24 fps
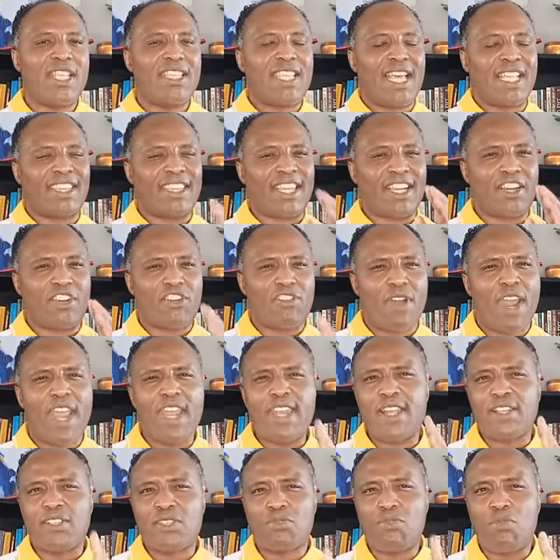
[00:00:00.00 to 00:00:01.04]
that the
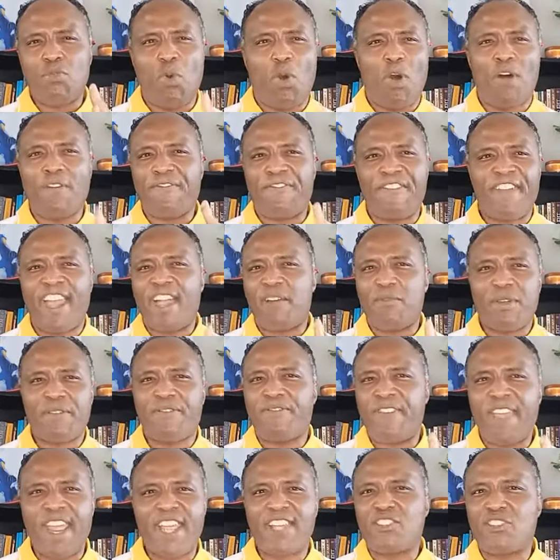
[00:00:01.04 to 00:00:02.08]
greatest warfare we
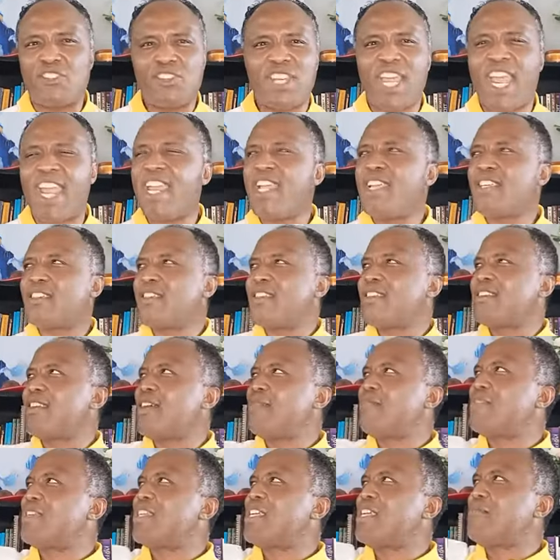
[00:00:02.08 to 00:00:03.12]
face today isn't
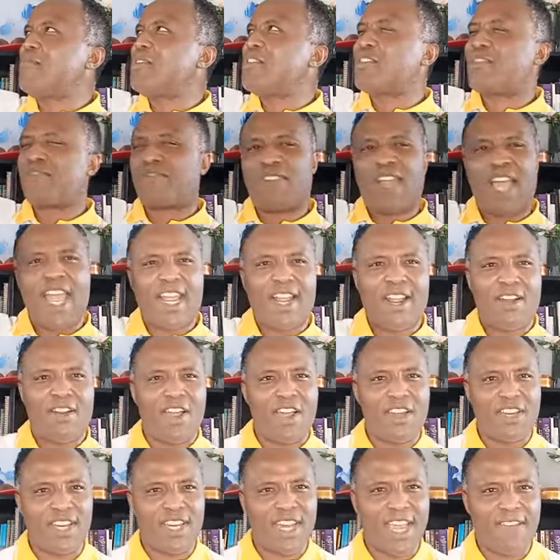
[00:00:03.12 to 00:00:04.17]
some demons flying
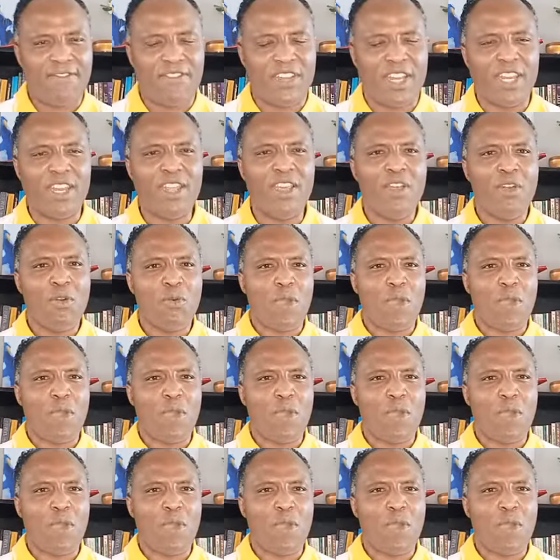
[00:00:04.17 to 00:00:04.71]
around in heaven